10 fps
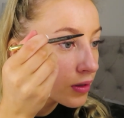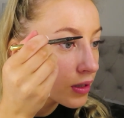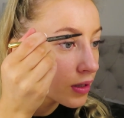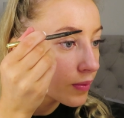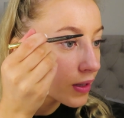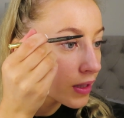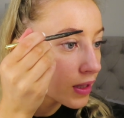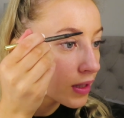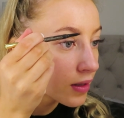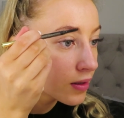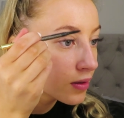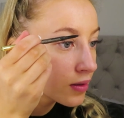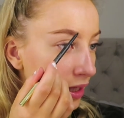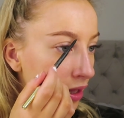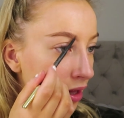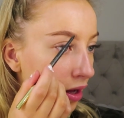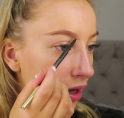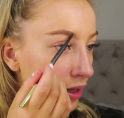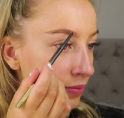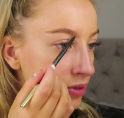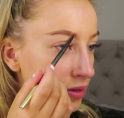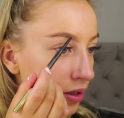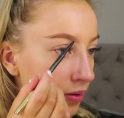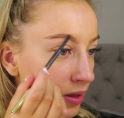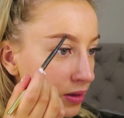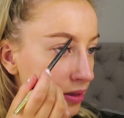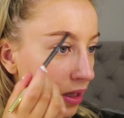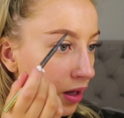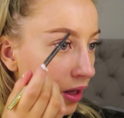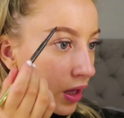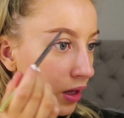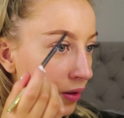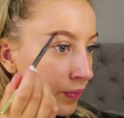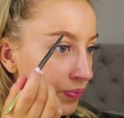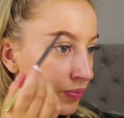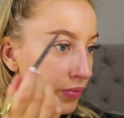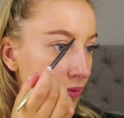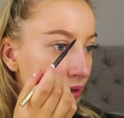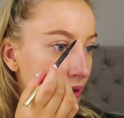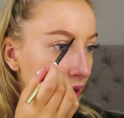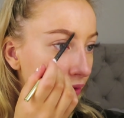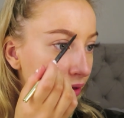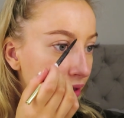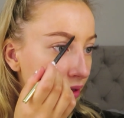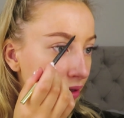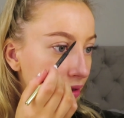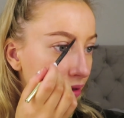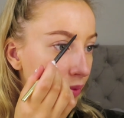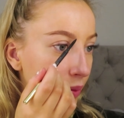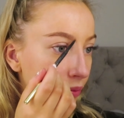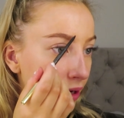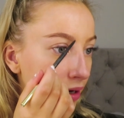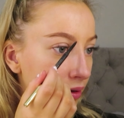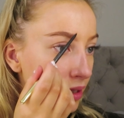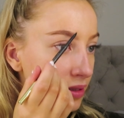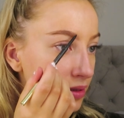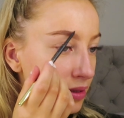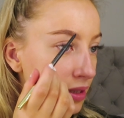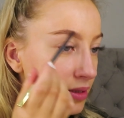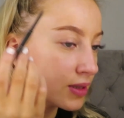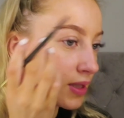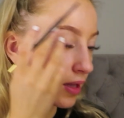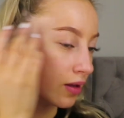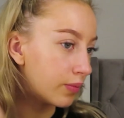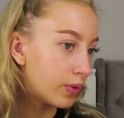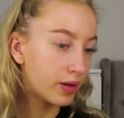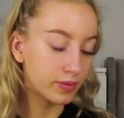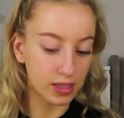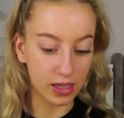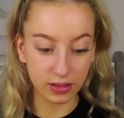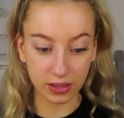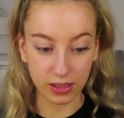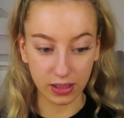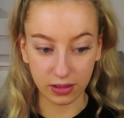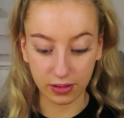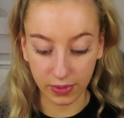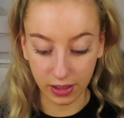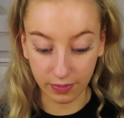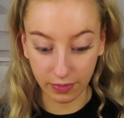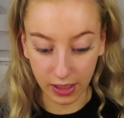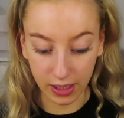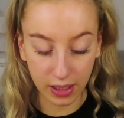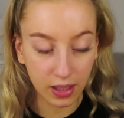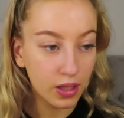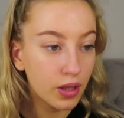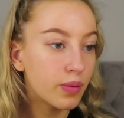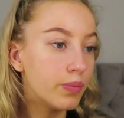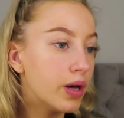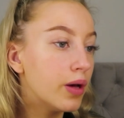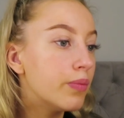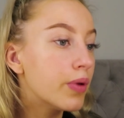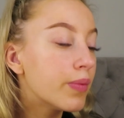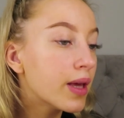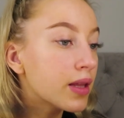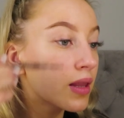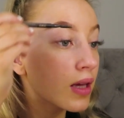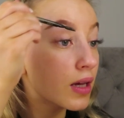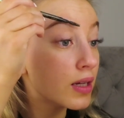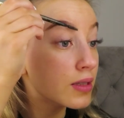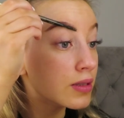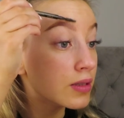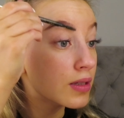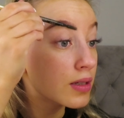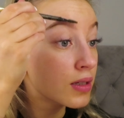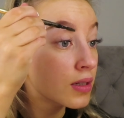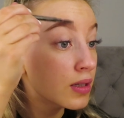in about a year. I'm so into like having nothing on my brow. I just like to tint them. I haven't actually tinted them in a minute, but my main thing I like to do